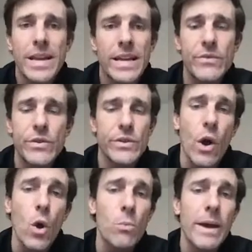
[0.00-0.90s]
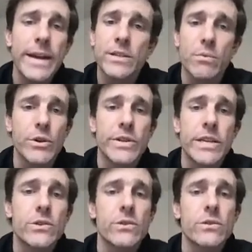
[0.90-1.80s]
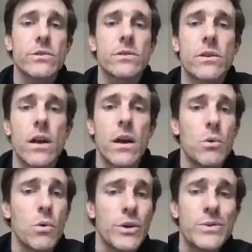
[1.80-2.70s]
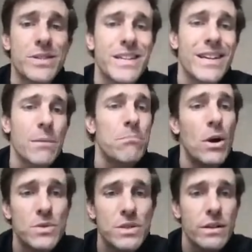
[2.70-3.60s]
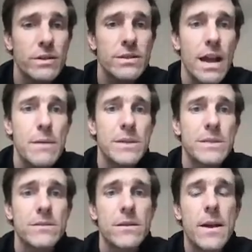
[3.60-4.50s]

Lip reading: gives you this home base where your teachers who are using it post their assignments.